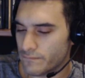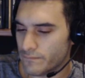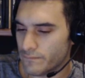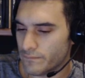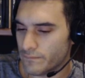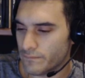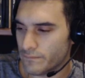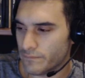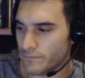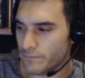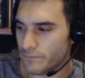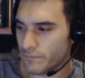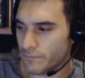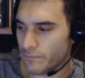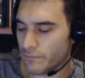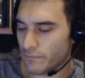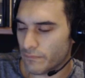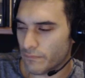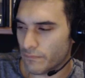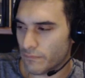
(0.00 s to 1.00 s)

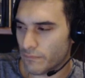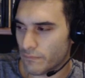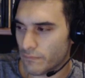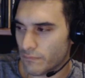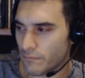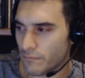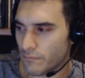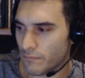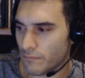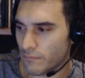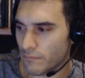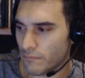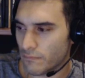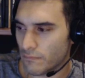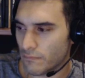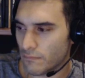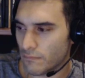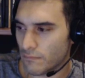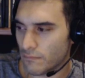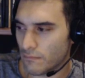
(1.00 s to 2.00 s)

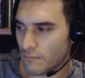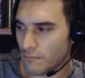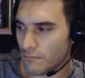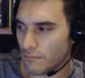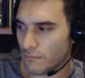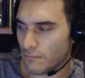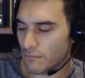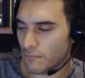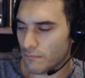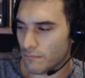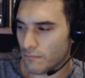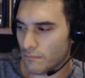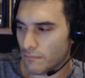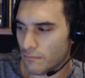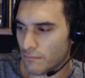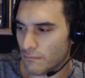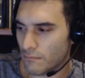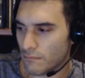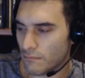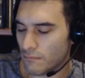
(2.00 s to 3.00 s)

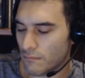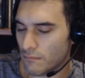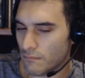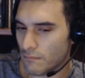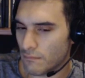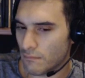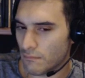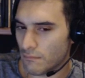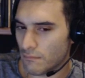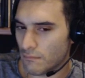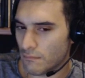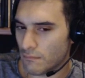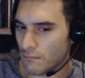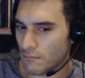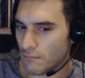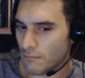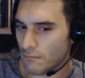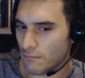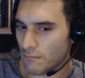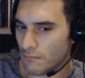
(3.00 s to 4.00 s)

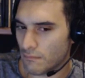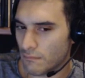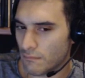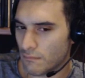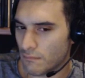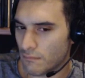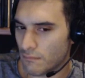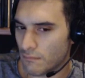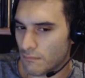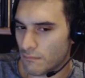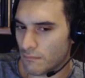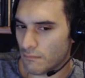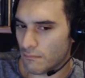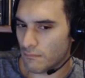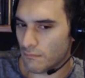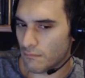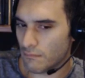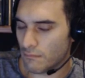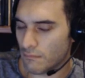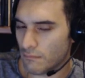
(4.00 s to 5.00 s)

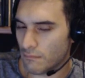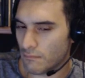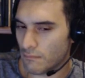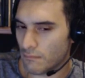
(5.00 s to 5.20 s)
The person shown says nothing.